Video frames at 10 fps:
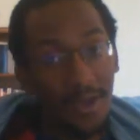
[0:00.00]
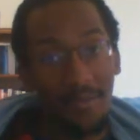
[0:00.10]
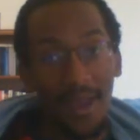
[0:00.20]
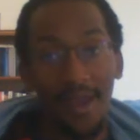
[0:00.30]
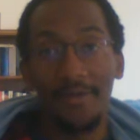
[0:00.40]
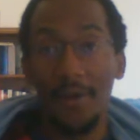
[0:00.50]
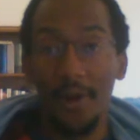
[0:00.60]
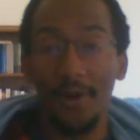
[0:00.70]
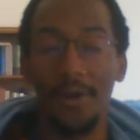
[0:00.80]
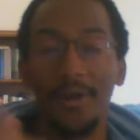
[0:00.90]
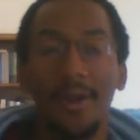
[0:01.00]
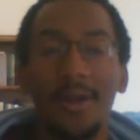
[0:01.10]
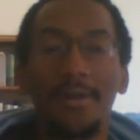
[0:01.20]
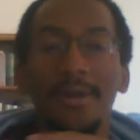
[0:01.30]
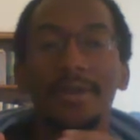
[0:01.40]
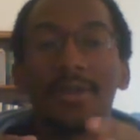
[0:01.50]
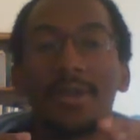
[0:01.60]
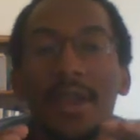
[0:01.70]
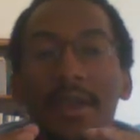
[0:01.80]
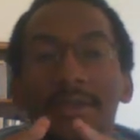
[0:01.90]
may have heard, was
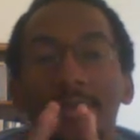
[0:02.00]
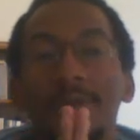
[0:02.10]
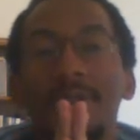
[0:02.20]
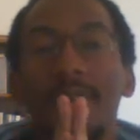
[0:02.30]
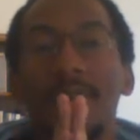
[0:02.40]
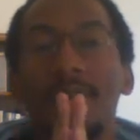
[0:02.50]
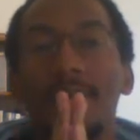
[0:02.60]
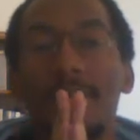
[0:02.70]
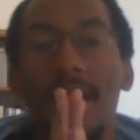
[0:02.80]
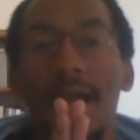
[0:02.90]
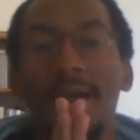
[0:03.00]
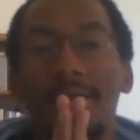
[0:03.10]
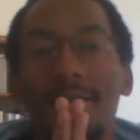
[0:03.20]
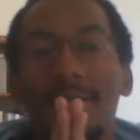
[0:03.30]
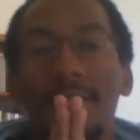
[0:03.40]
Kazuchika Okada,